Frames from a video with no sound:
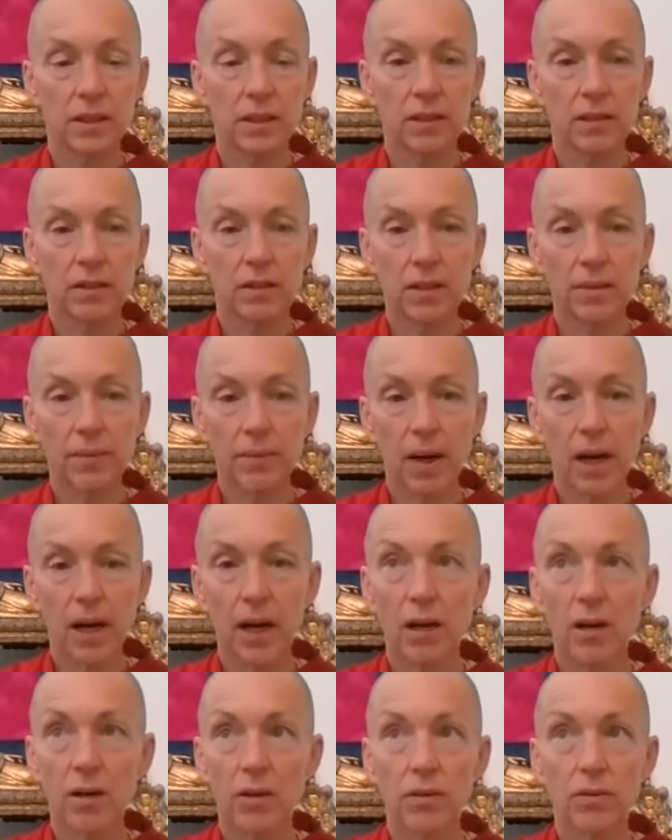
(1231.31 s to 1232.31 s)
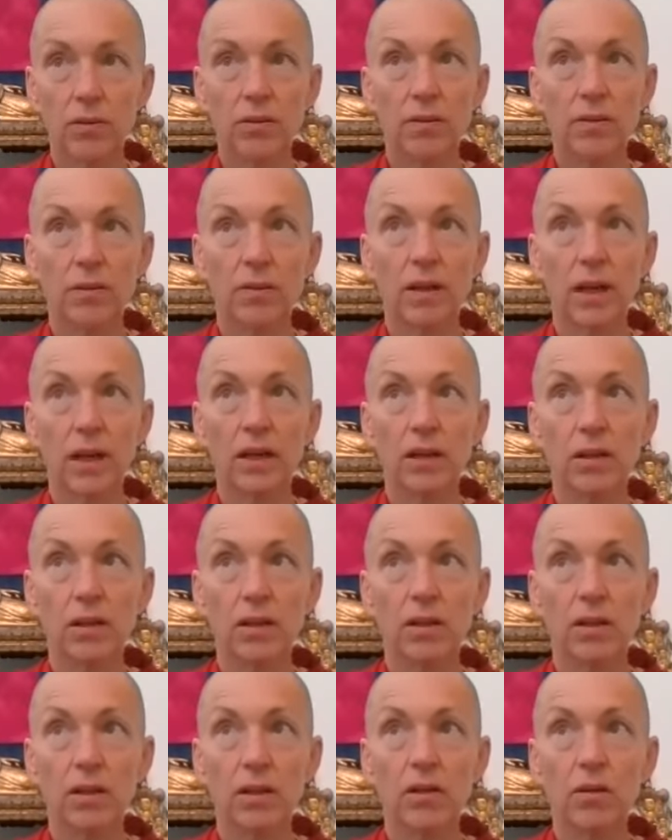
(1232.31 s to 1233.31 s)
somehow that
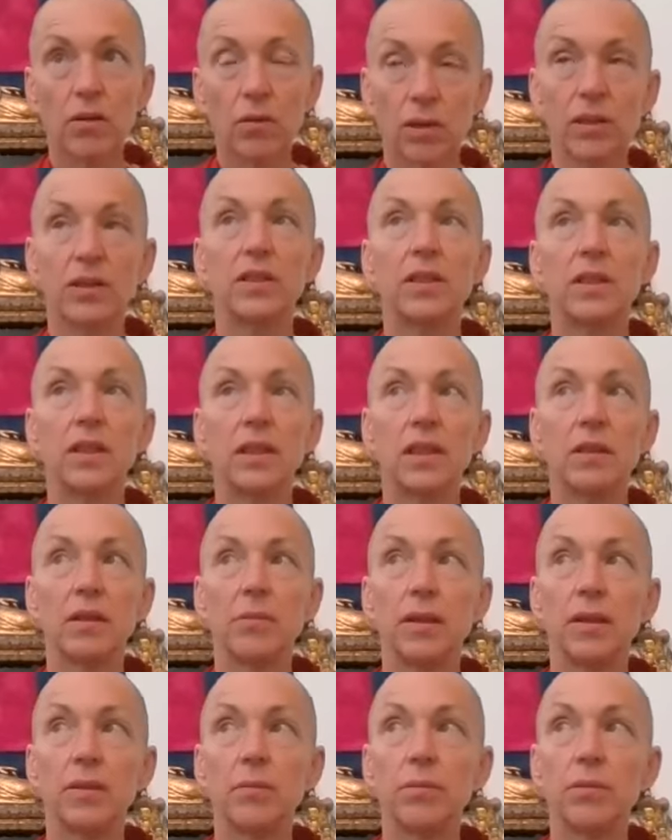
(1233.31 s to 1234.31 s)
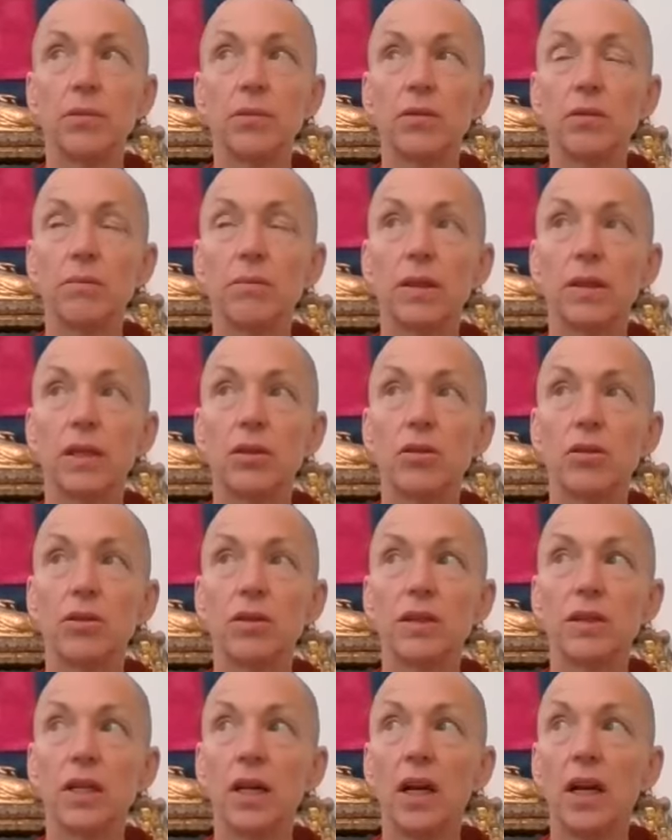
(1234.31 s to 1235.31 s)
quality can be important, because